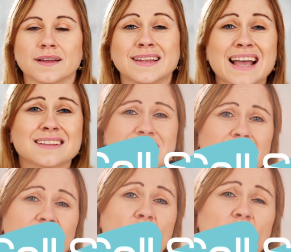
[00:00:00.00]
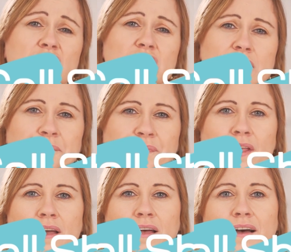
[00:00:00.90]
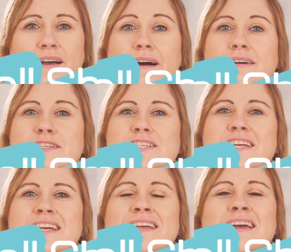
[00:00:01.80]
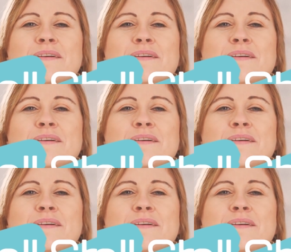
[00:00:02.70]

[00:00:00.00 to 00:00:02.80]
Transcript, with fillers: Next, a call sheet. A call sheet